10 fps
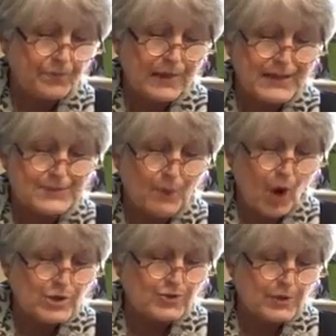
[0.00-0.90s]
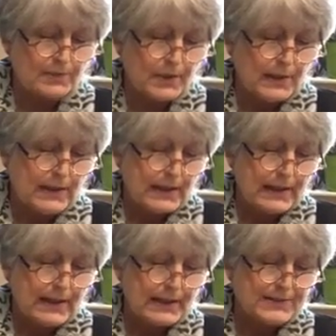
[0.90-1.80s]
It has marjoram,
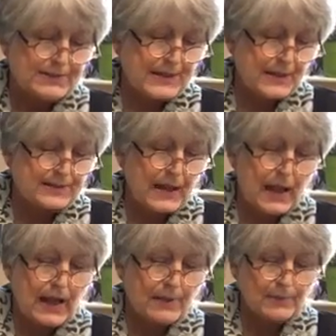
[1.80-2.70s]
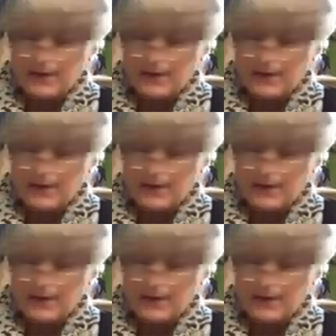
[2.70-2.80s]
it has thyme.